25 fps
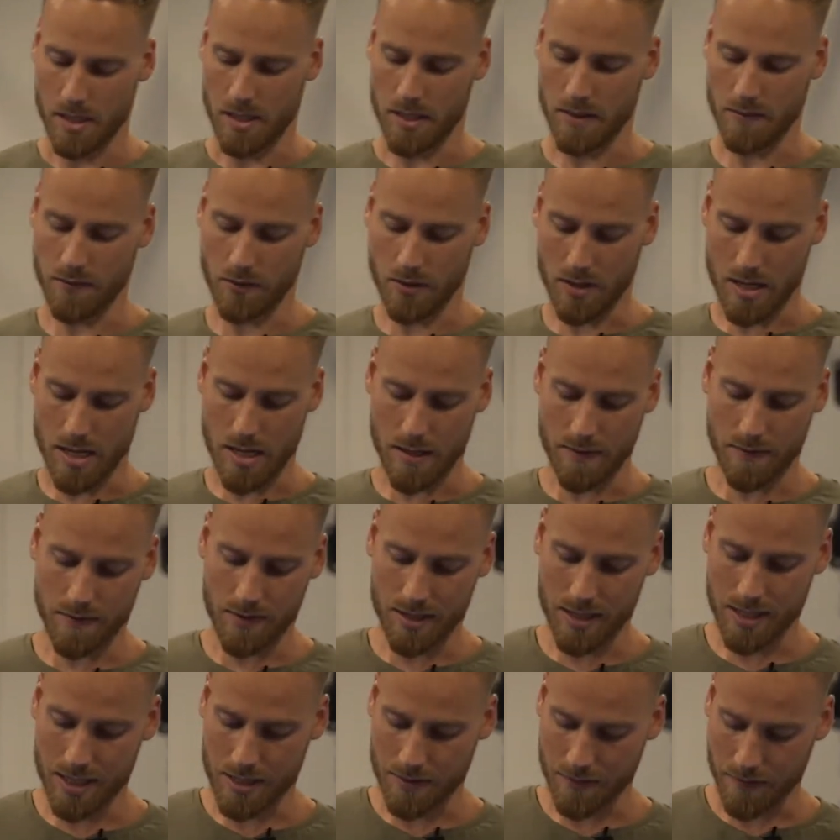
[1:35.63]
If you have
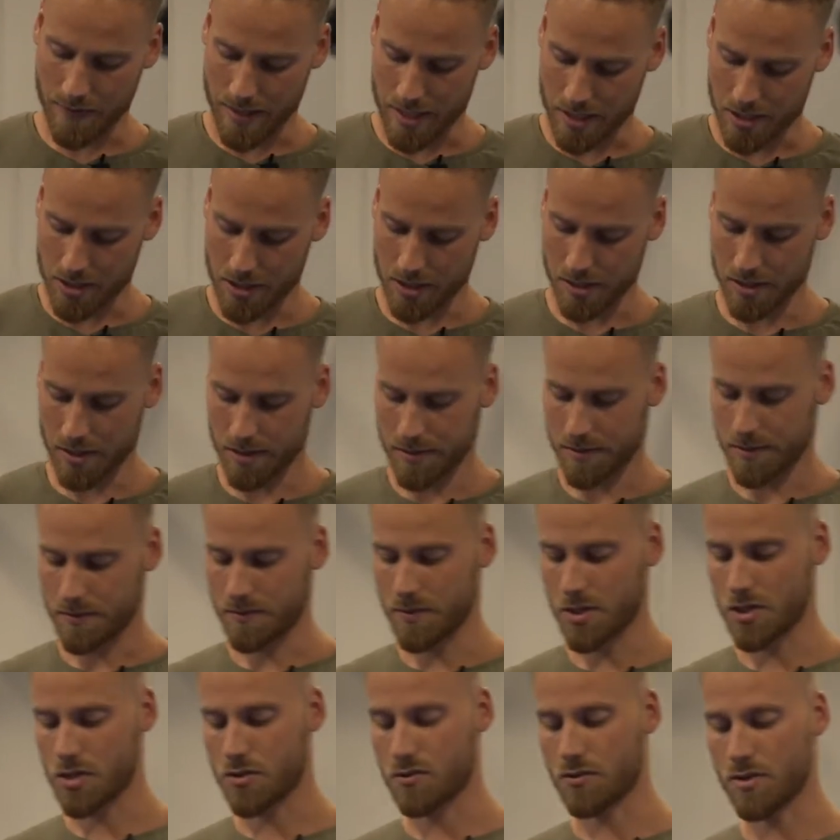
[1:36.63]
these fascial
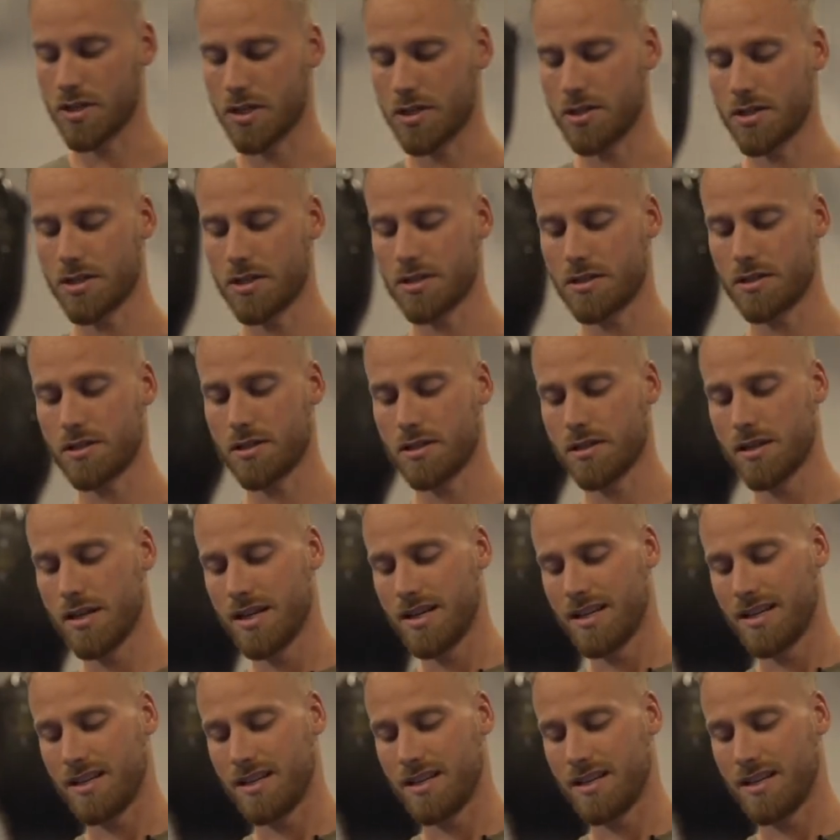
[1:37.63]
restrictions,